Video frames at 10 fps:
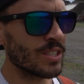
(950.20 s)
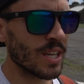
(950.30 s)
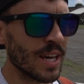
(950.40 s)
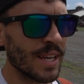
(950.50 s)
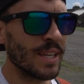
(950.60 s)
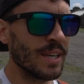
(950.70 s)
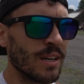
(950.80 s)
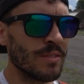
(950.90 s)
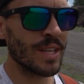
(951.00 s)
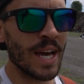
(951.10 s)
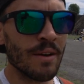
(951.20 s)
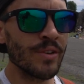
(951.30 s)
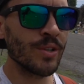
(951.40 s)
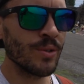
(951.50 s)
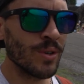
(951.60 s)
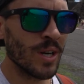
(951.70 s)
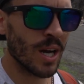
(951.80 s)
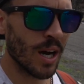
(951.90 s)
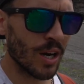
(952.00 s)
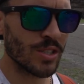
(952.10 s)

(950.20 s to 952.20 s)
side of the avenue are